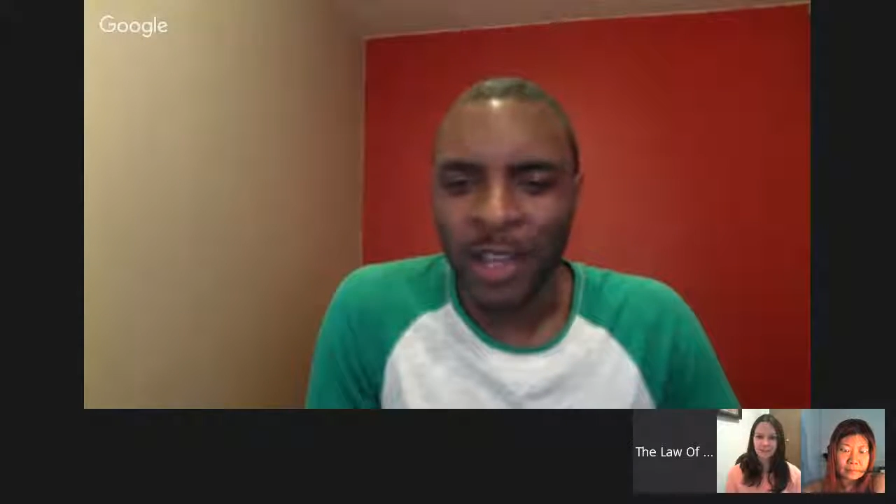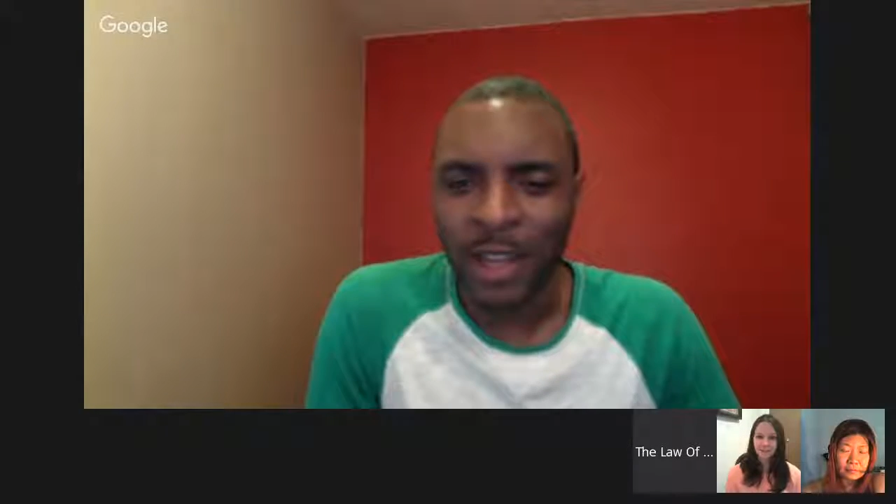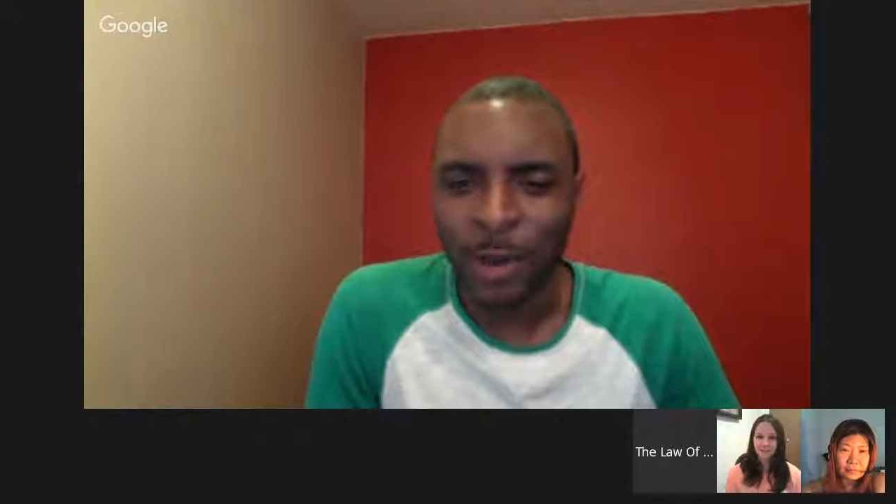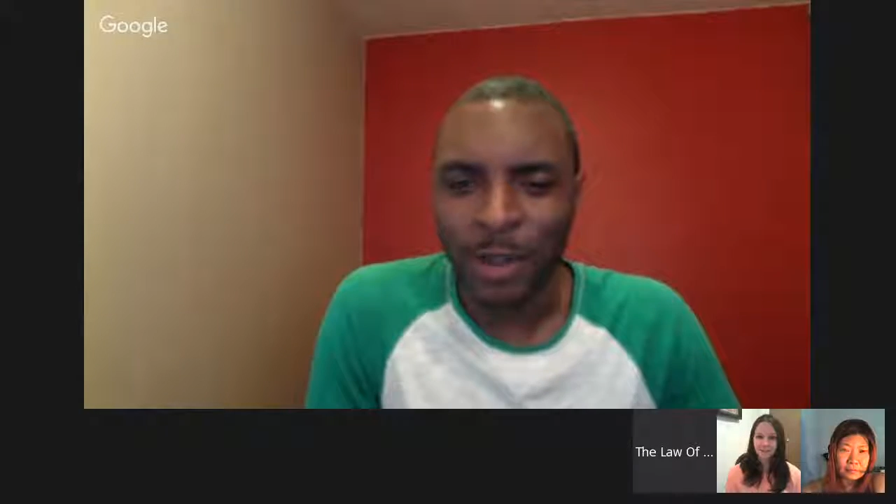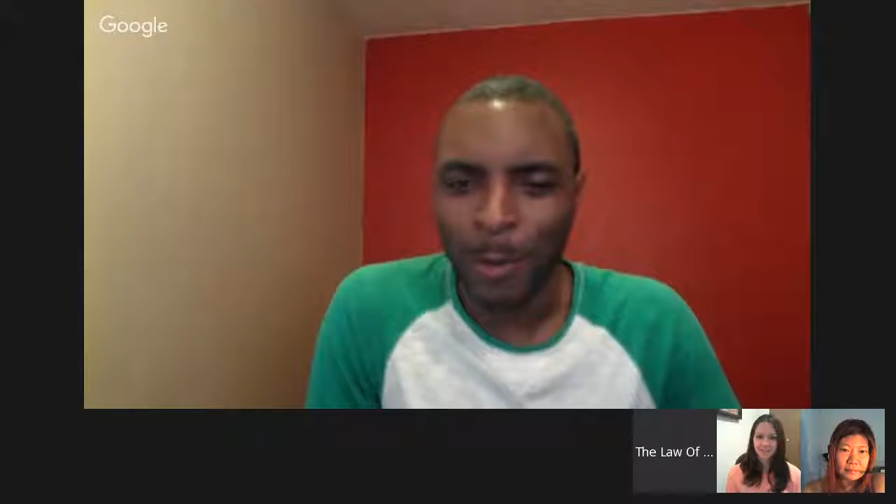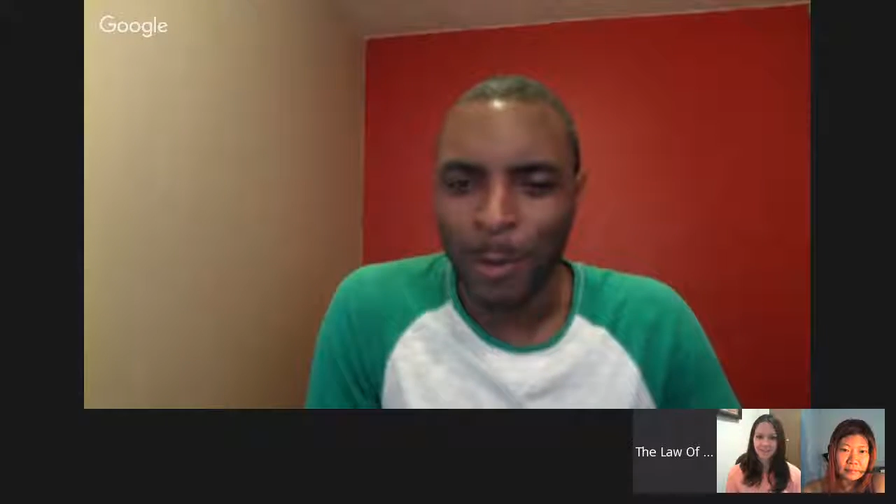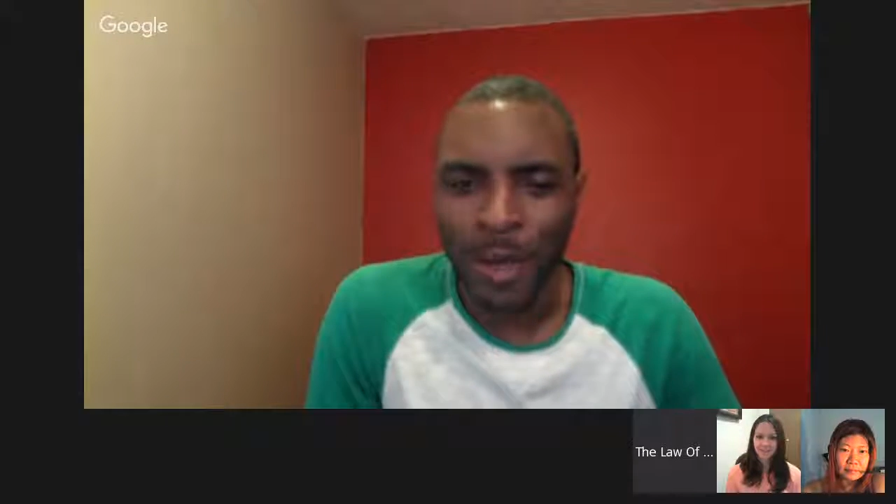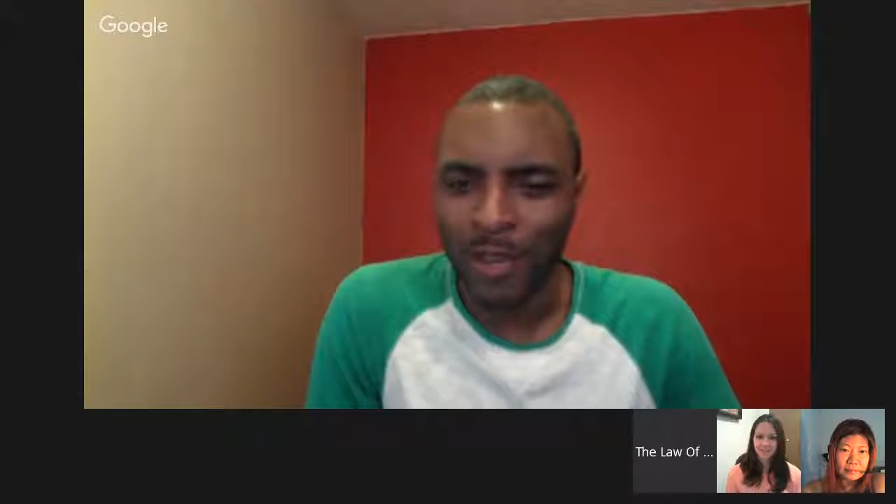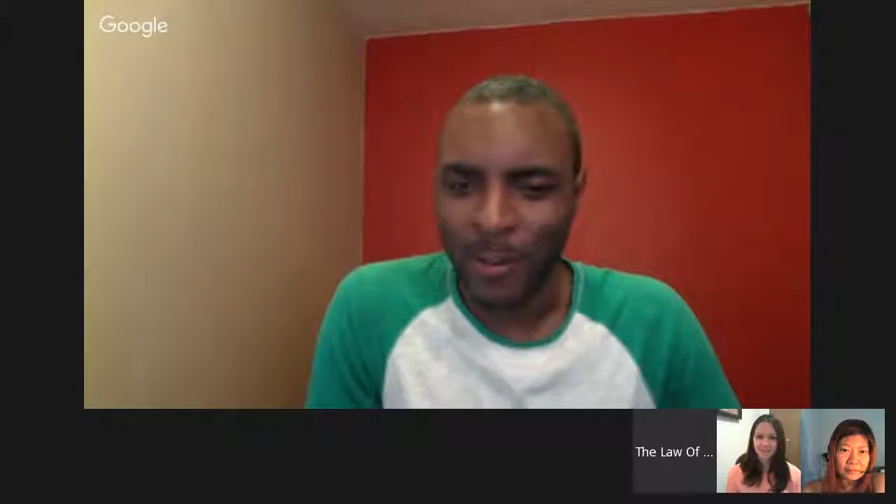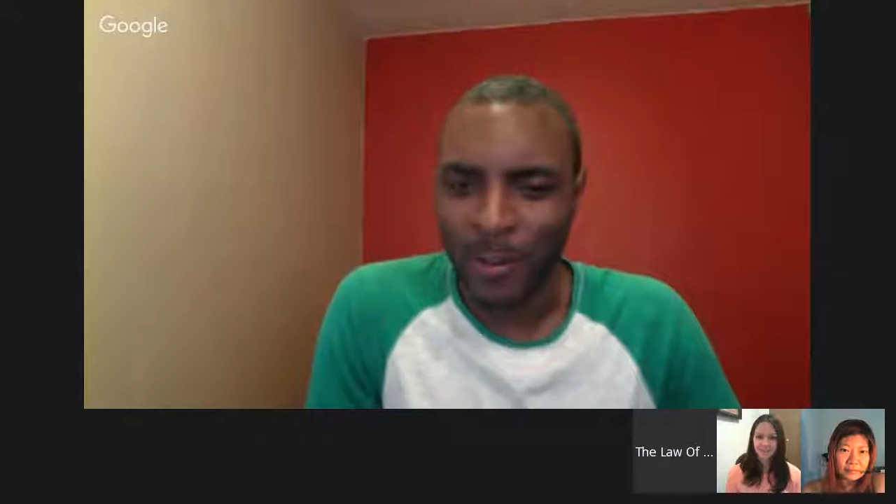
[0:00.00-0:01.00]
yours are better
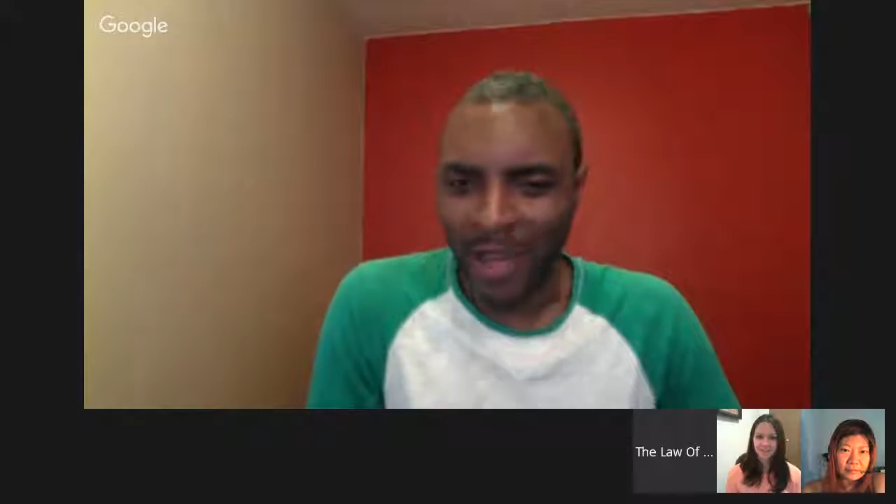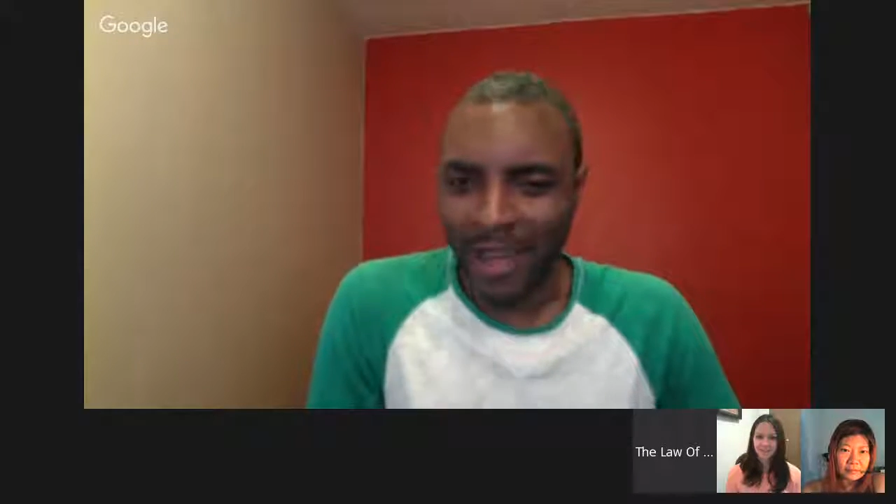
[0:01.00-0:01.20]
than mine.